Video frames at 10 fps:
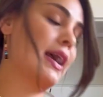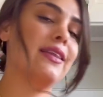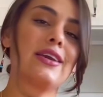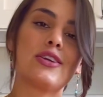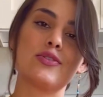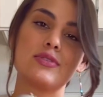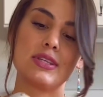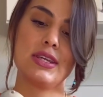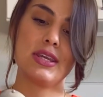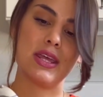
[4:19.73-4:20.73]
like
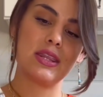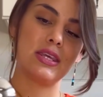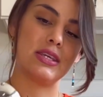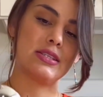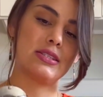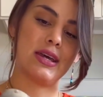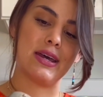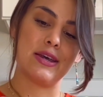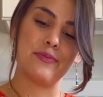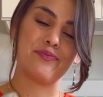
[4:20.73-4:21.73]
using these
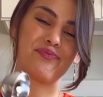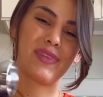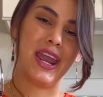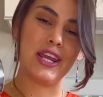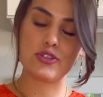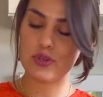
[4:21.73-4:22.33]
ice